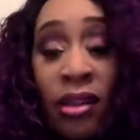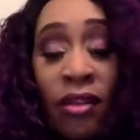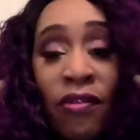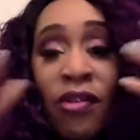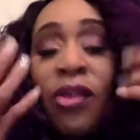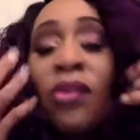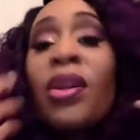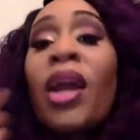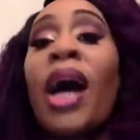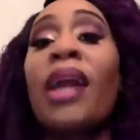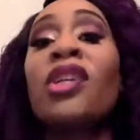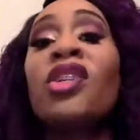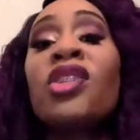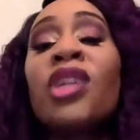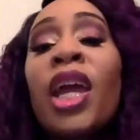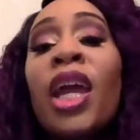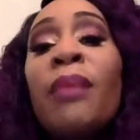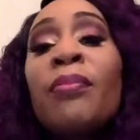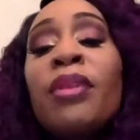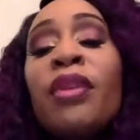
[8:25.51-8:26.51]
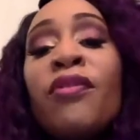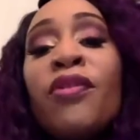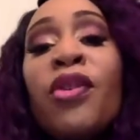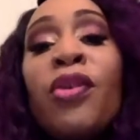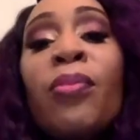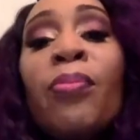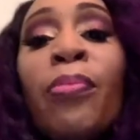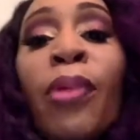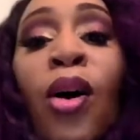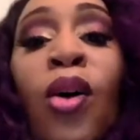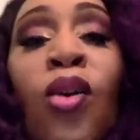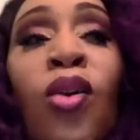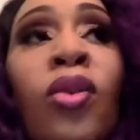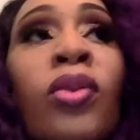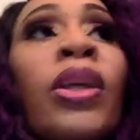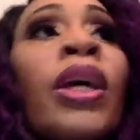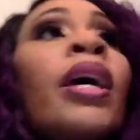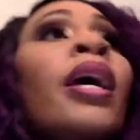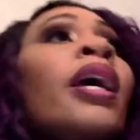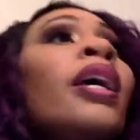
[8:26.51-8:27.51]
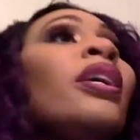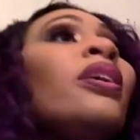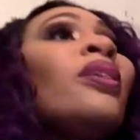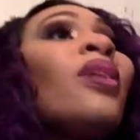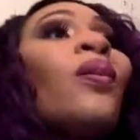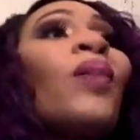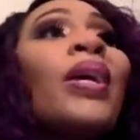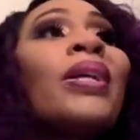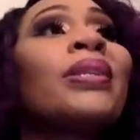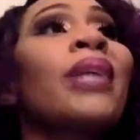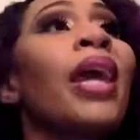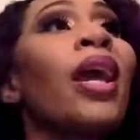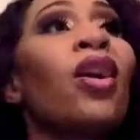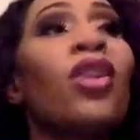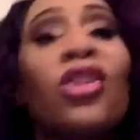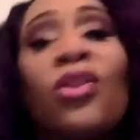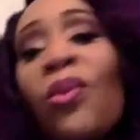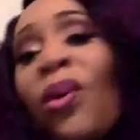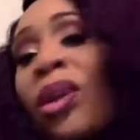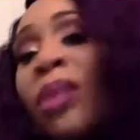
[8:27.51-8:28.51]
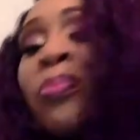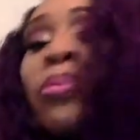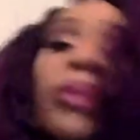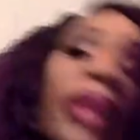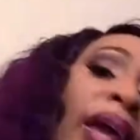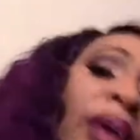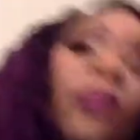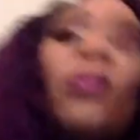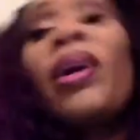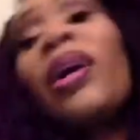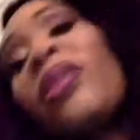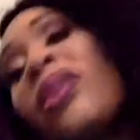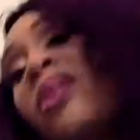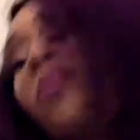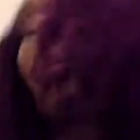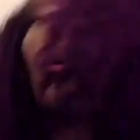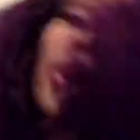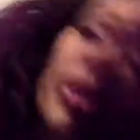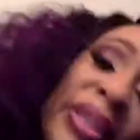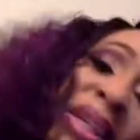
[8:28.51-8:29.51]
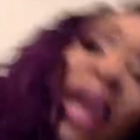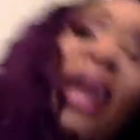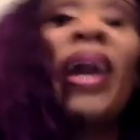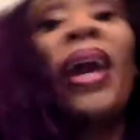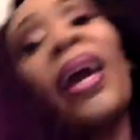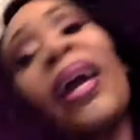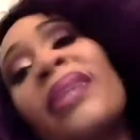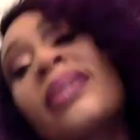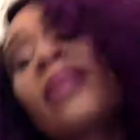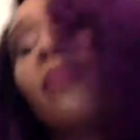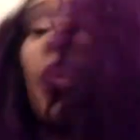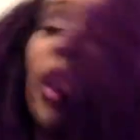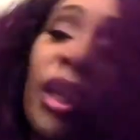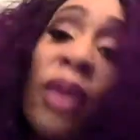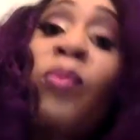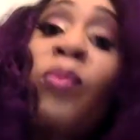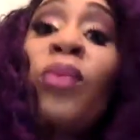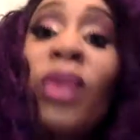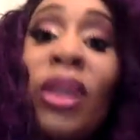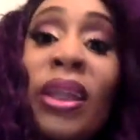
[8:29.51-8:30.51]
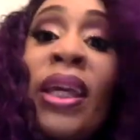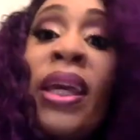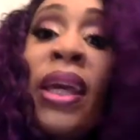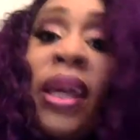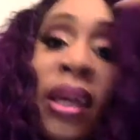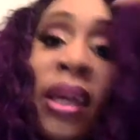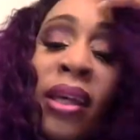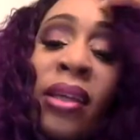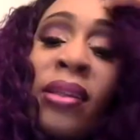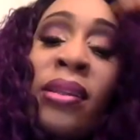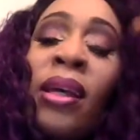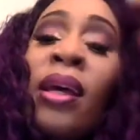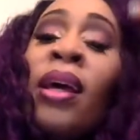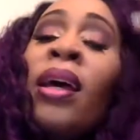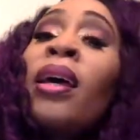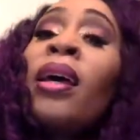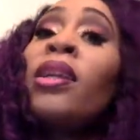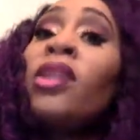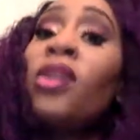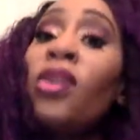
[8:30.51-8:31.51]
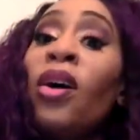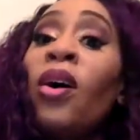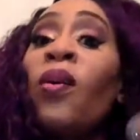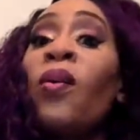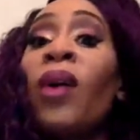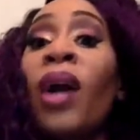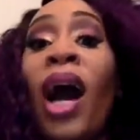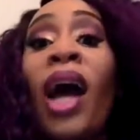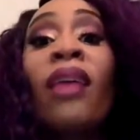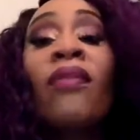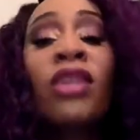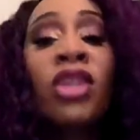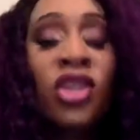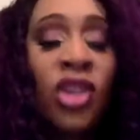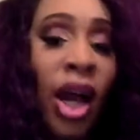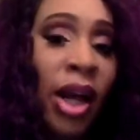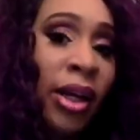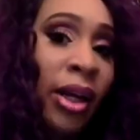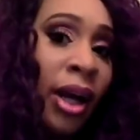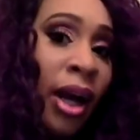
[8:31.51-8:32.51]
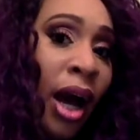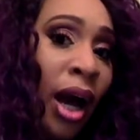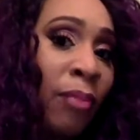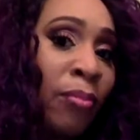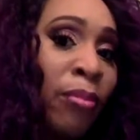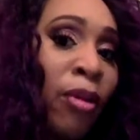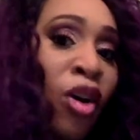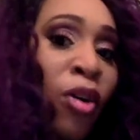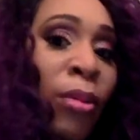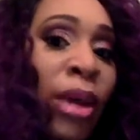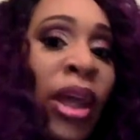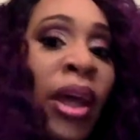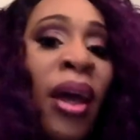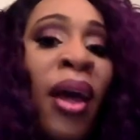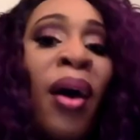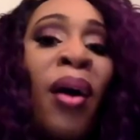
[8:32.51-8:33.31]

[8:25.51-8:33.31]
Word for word: If you're not ashamed, if you're bold, you know, it's hair you want to play with, you want to dance. I mean, it really is, you know, kind of a Chaka Khan moment.